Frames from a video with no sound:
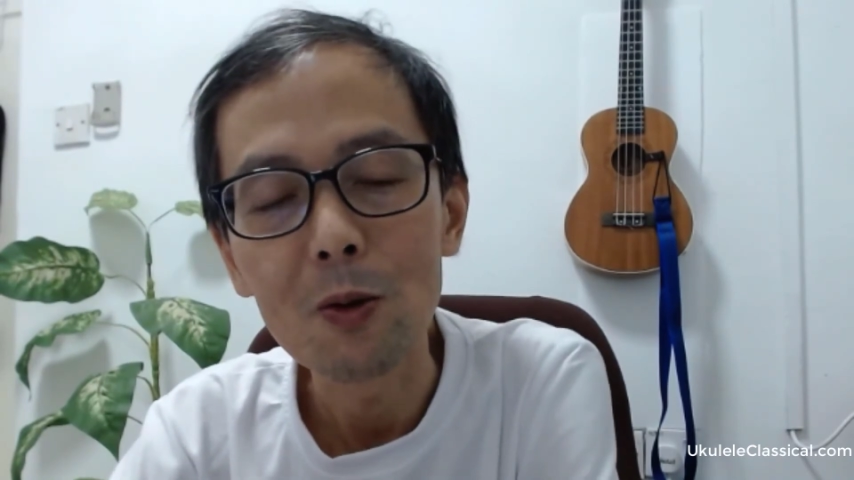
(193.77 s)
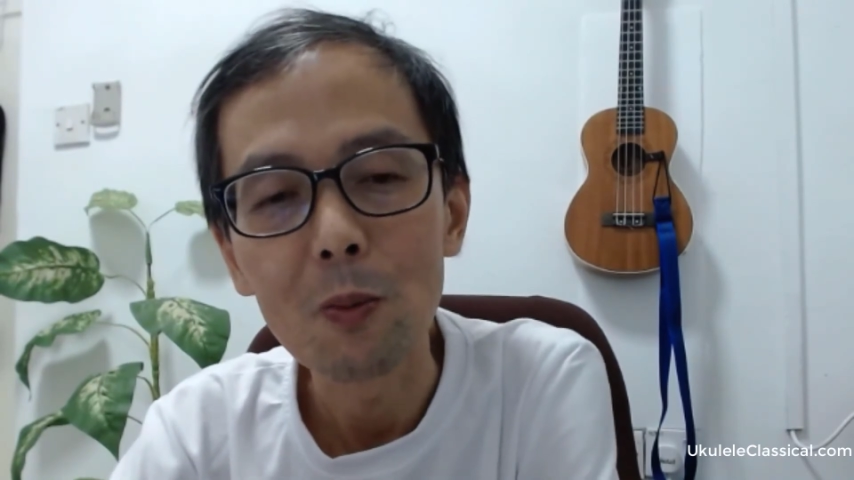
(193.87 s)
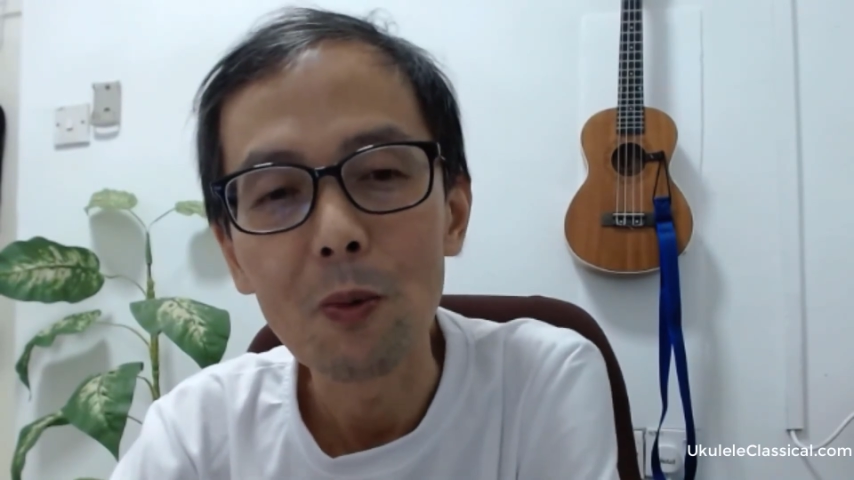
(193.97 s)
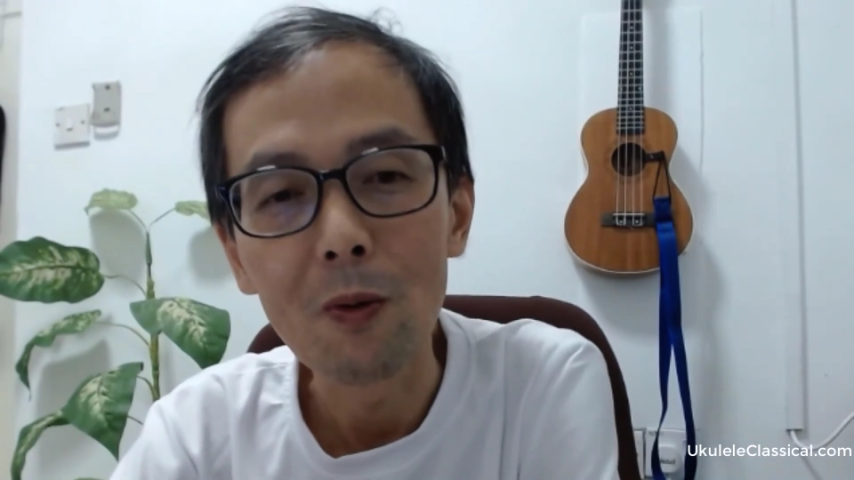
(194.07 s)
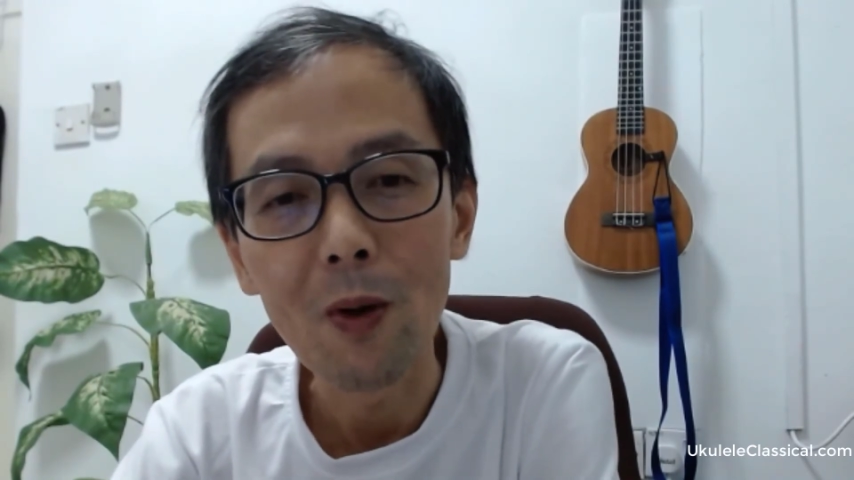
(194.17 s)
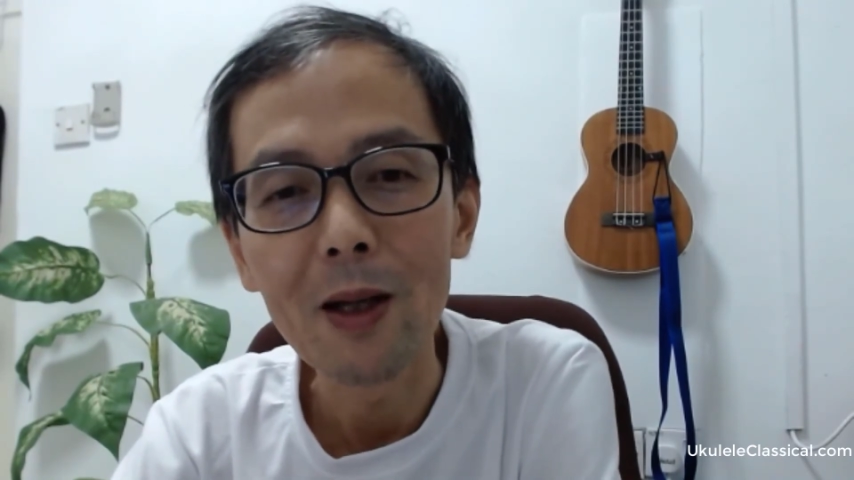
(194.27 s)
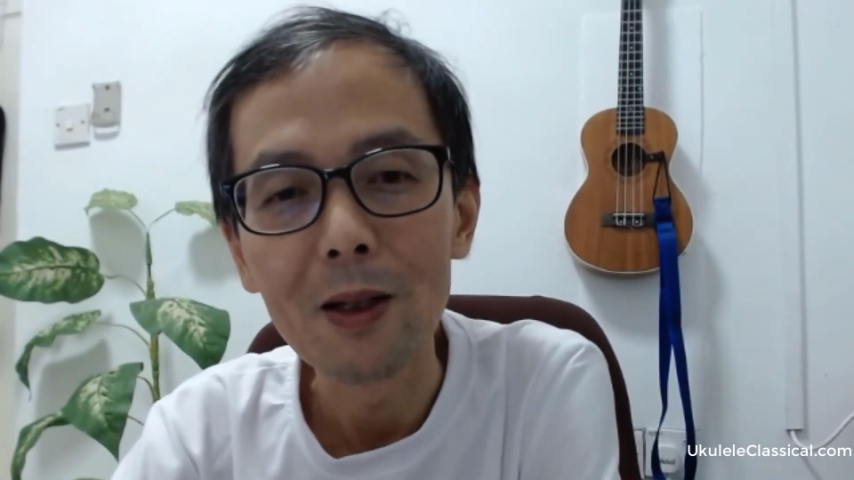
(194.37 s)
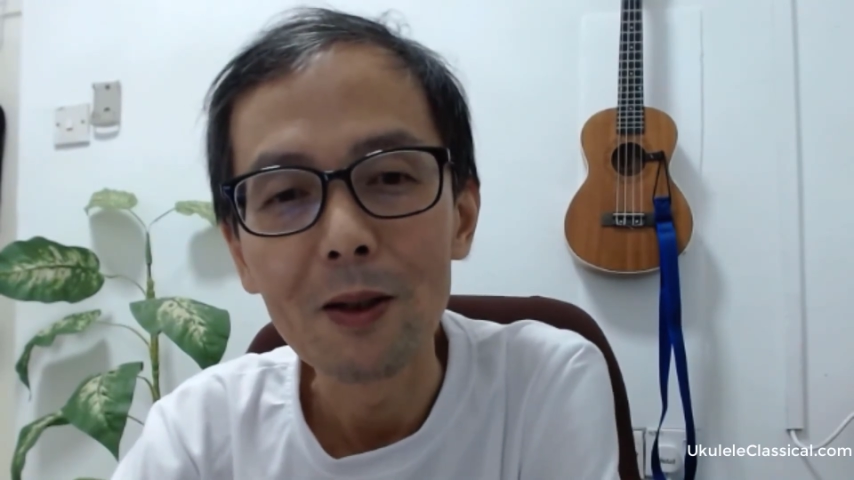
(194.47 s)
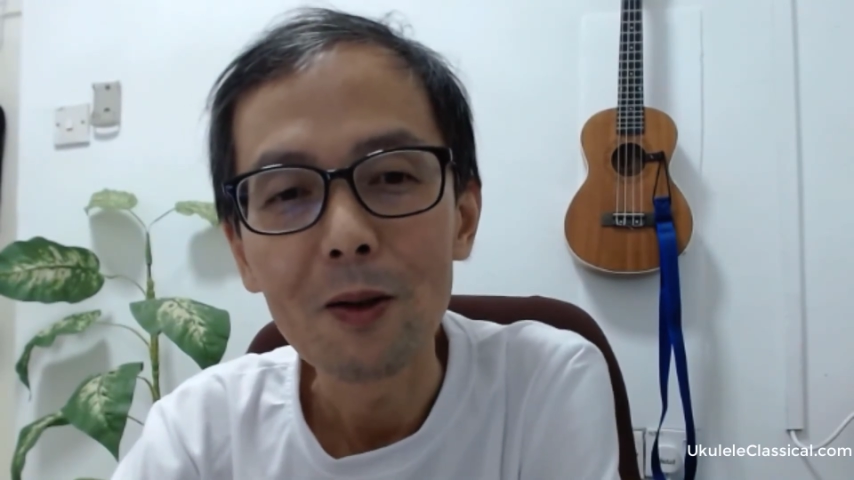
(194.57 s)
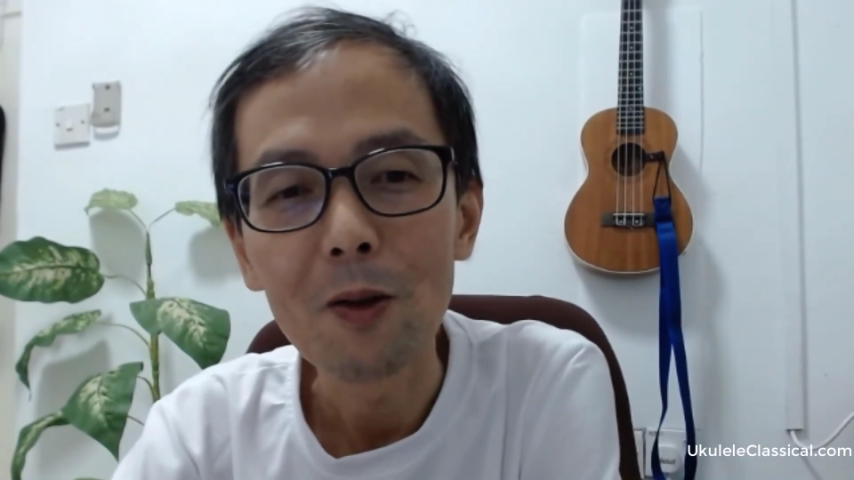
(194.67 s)

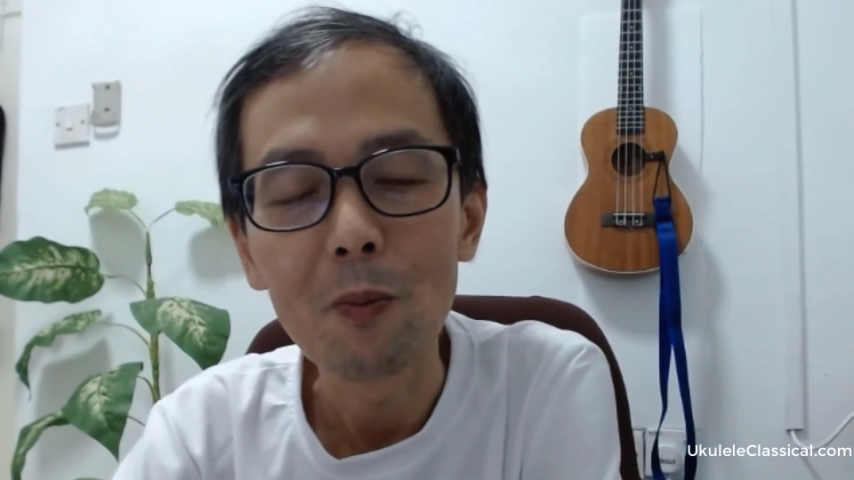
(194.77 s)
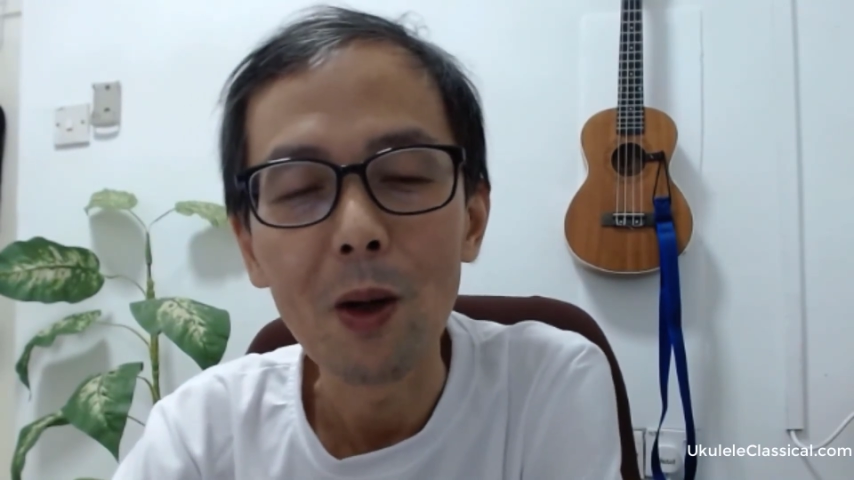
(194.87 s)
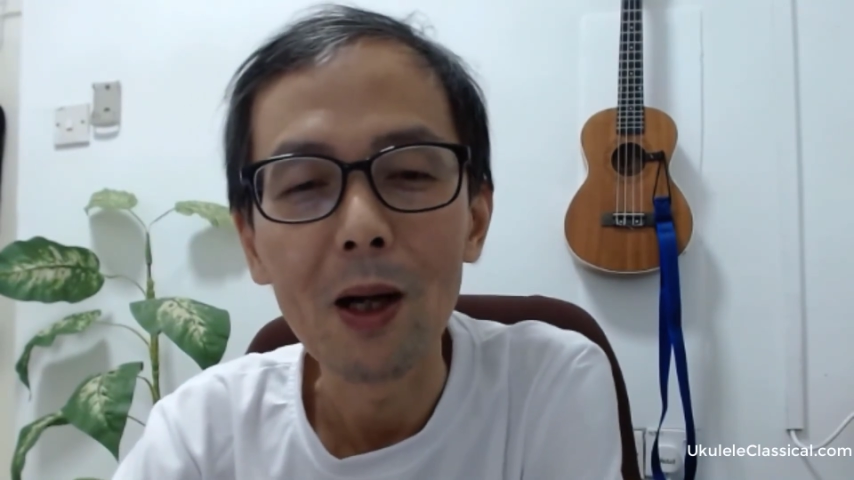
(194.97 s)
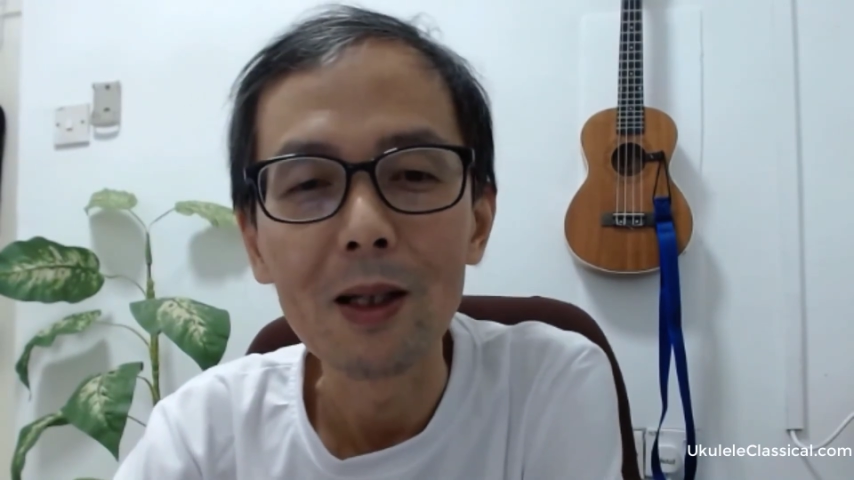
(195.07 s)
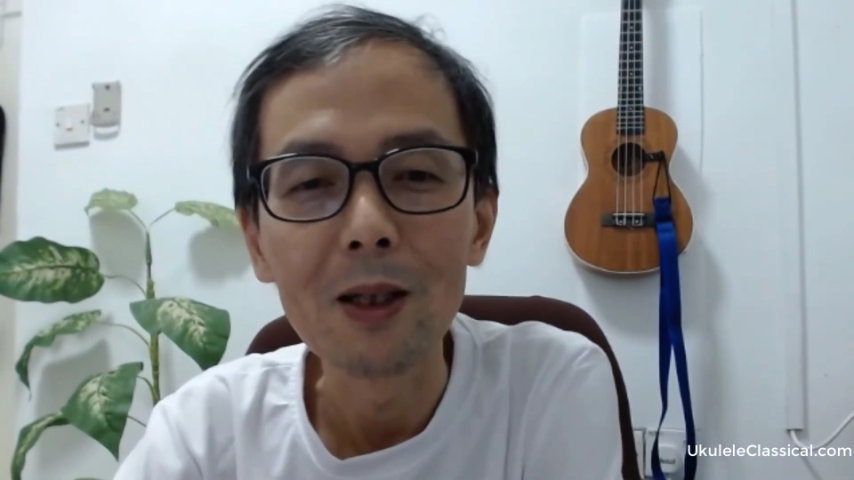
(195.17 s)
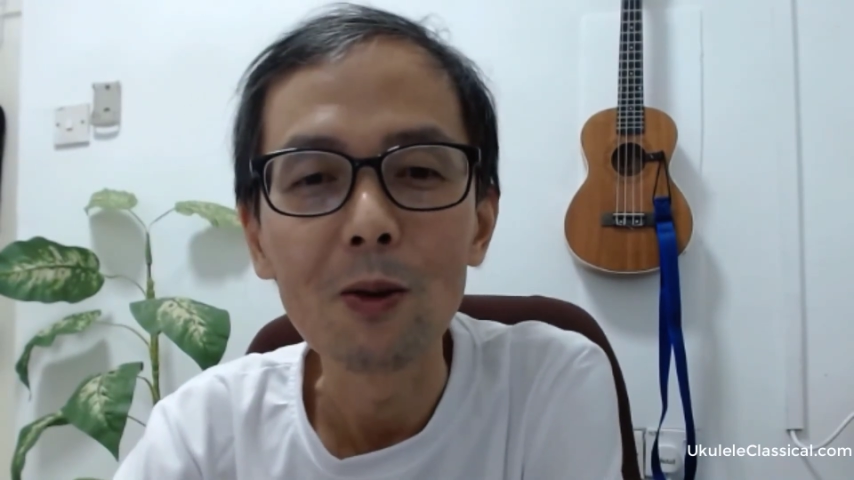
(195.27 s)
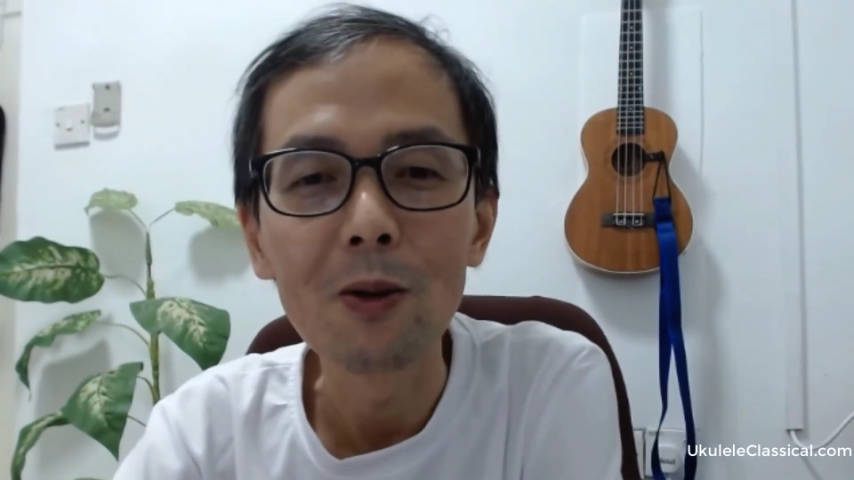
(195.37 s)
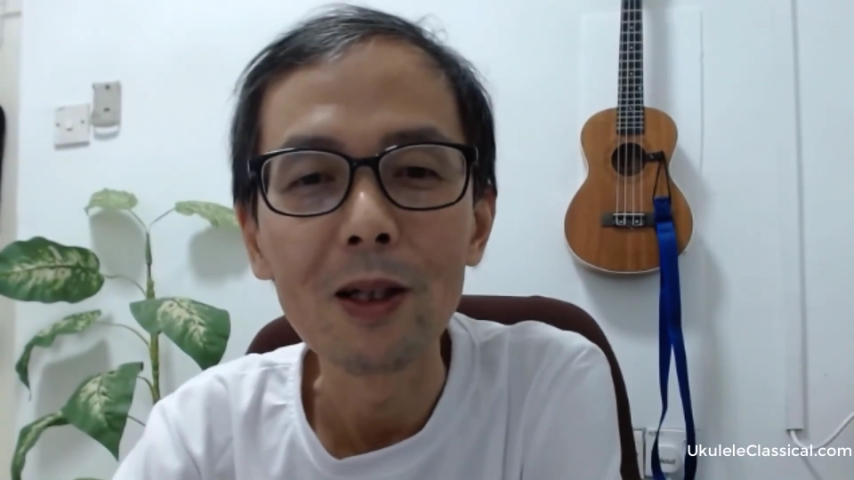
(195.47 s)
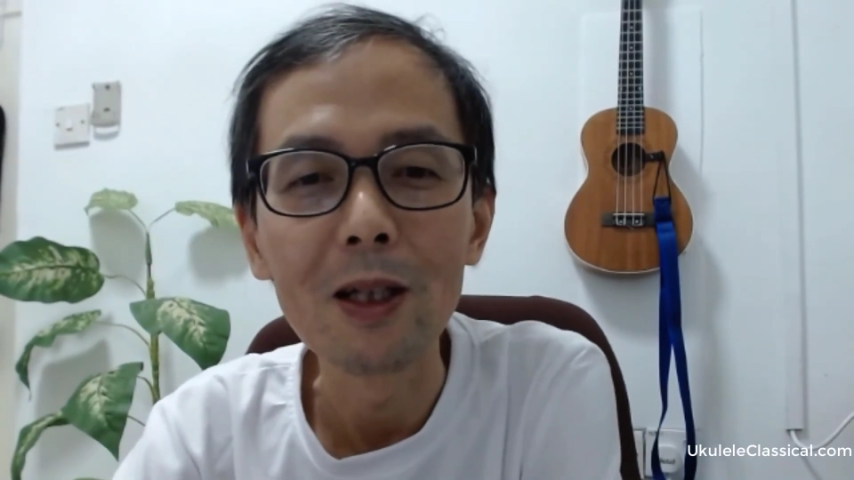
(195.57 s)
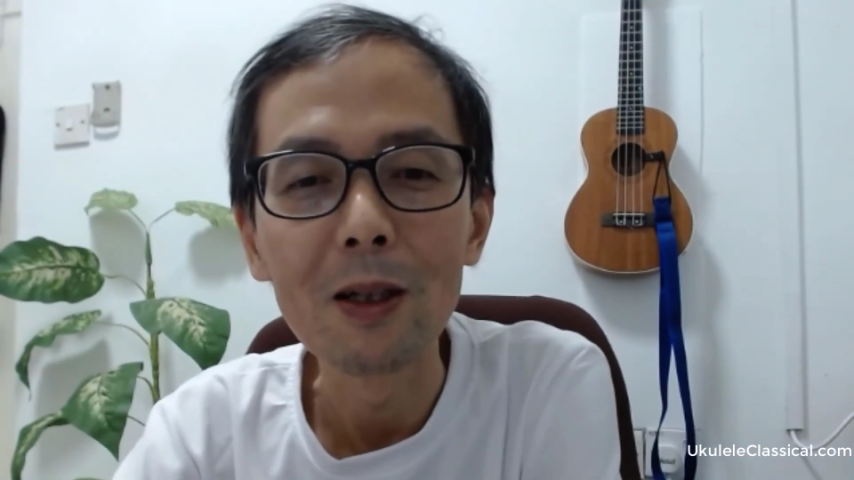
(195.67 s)
provided by the
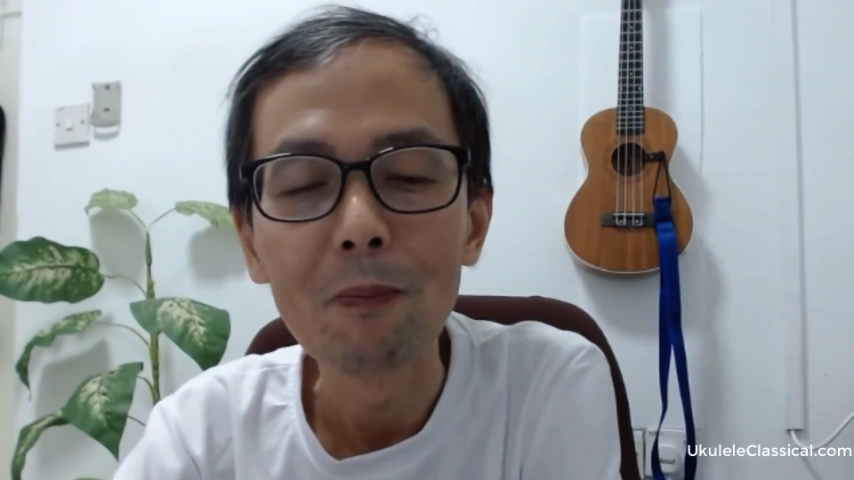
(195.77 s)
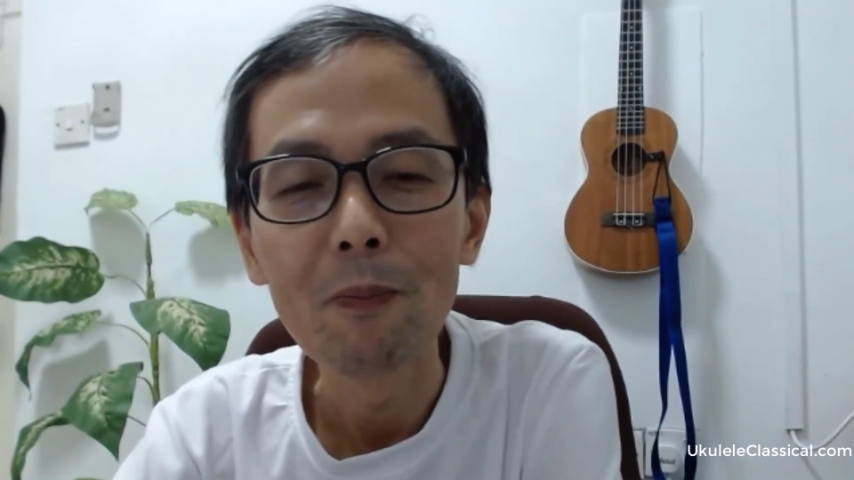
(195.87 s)
ukulele.